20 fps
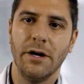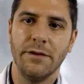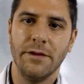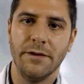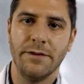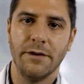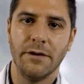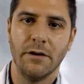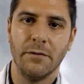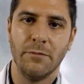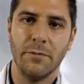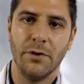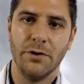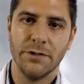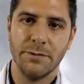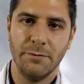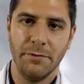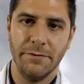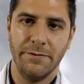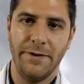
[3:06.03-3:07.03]
that there are
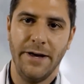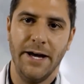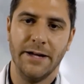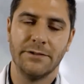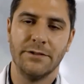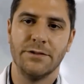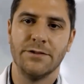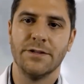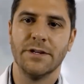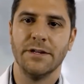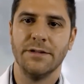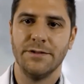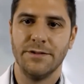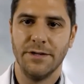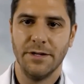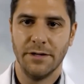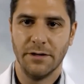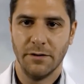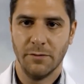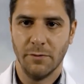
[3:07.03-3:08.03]
multiple factors to
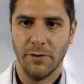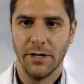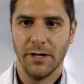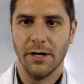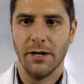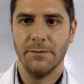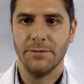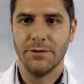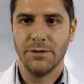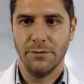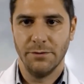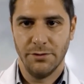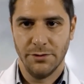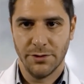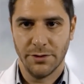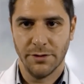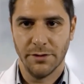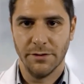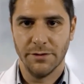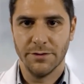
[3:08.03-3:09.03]
consider when it comes to
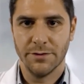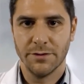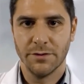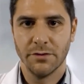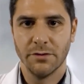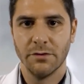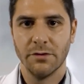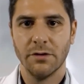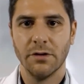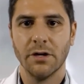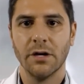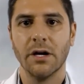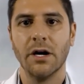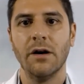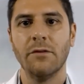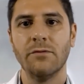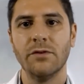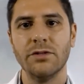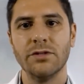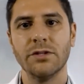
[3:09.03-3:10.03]
insurance.
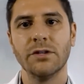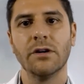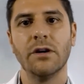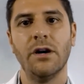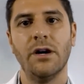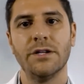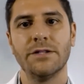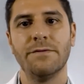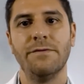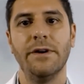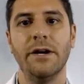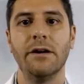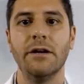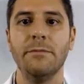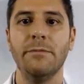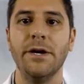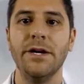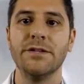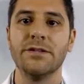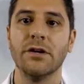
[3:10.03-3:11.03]
Coverage and costs vary
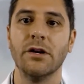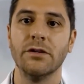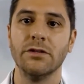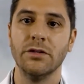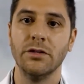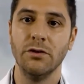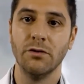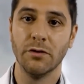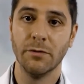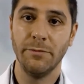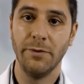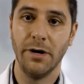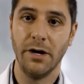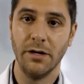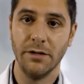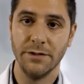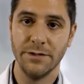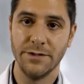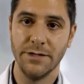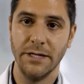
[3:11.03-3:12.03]
based on your
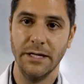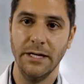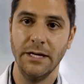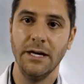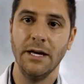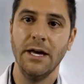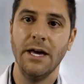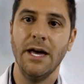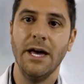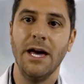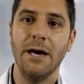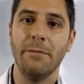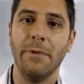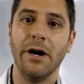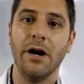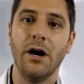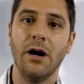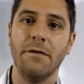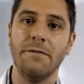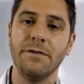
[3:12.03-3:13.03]
policy, and my
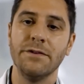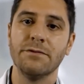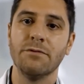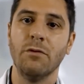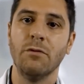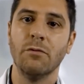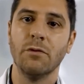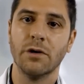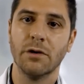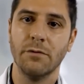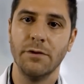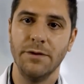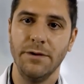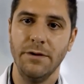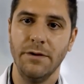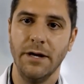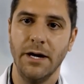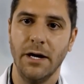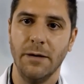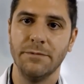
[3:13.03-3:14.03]
office will work with you to
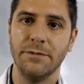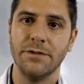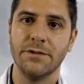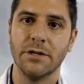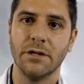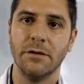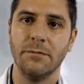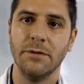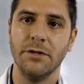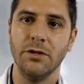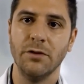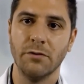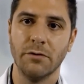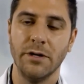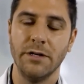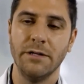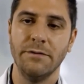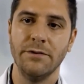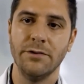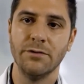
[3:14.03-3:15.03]
help determine your
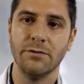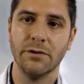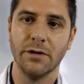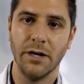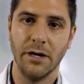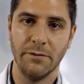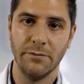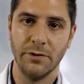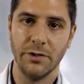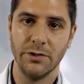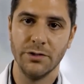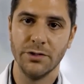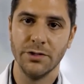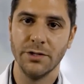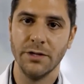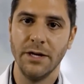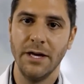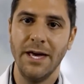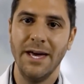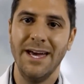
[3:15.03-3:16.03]
individual coverage
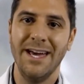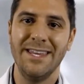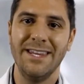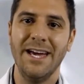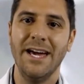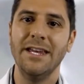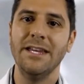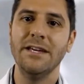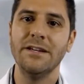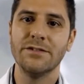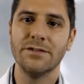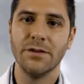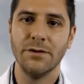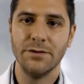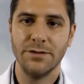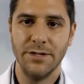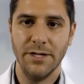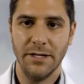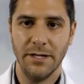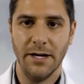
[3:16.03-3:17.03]
and any
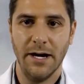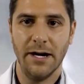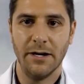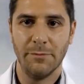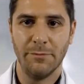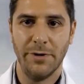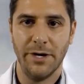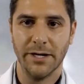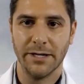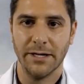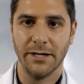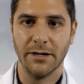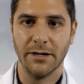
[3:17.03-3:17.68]
associated out-of-pocket